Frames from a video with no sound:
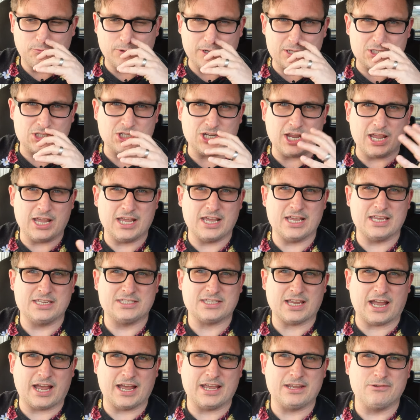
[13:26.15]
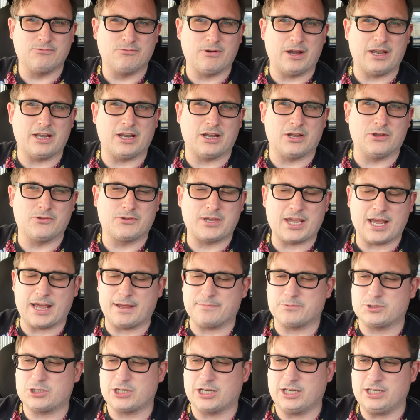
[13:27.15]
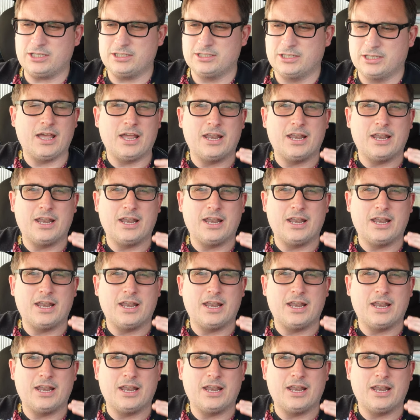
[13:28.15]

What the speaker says: which is a Renault Captur.